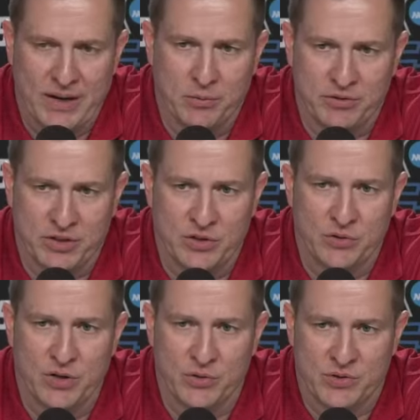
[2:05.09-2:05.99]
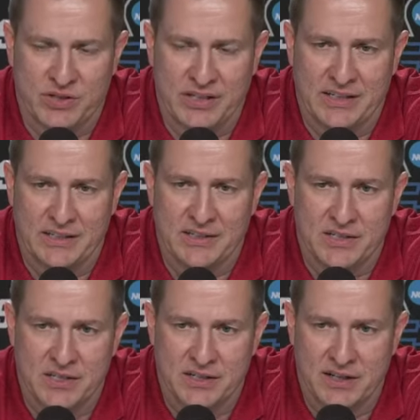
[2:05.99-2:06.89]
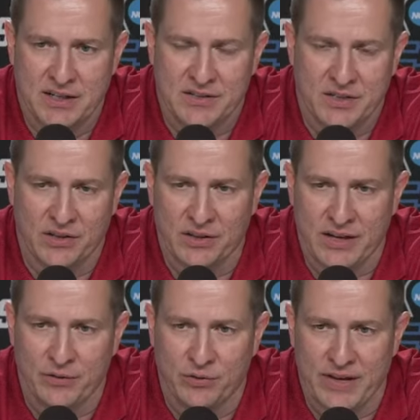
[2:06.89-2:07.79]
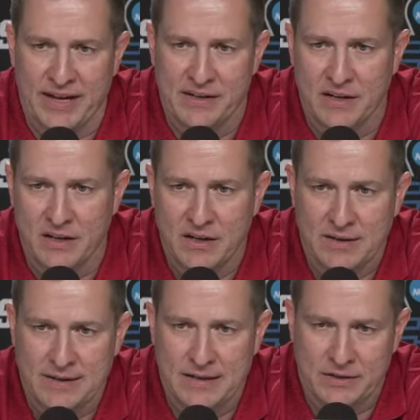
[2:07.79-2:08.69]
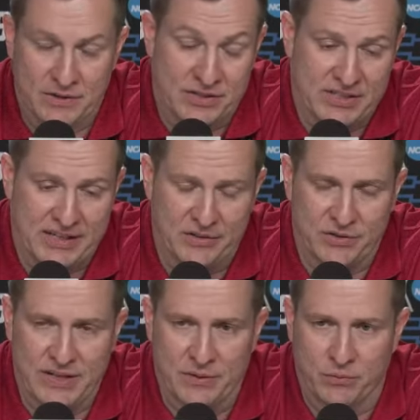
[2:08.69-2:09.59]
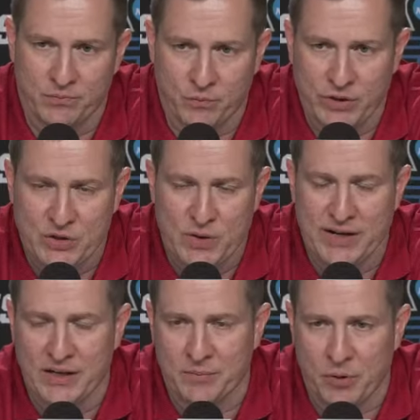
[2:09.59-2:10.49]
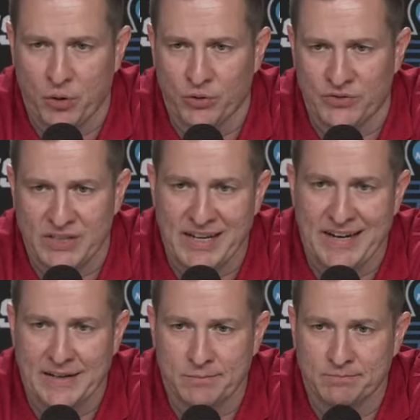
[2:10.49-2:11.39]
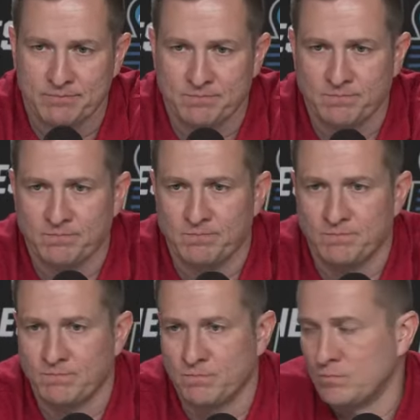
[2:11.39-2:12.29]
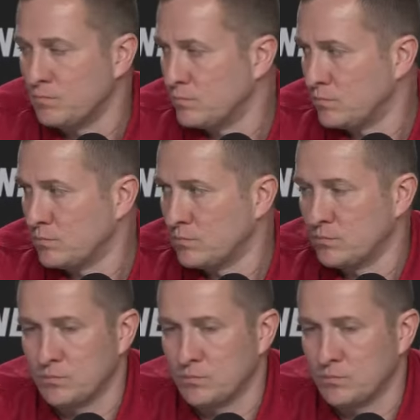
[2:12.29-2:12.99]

able to do those things to the level that or the standard that we try to uphold today. Question right